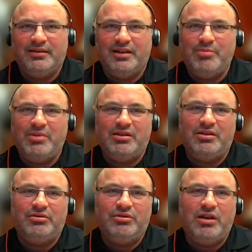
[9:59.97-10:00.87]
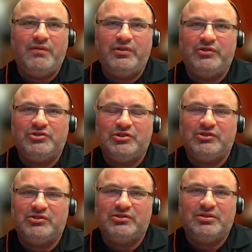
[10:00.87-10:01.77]
I mean, the love is
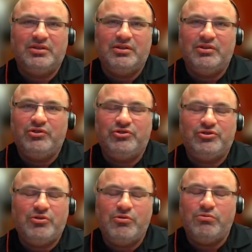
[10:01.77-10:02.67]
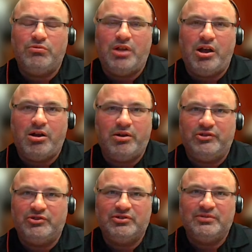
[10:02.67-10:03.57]
just so
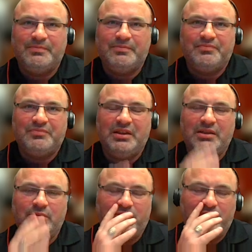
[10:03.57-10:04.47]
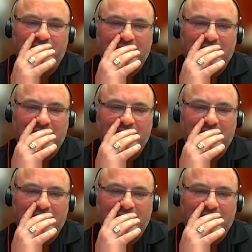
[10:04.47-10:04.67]
large. It was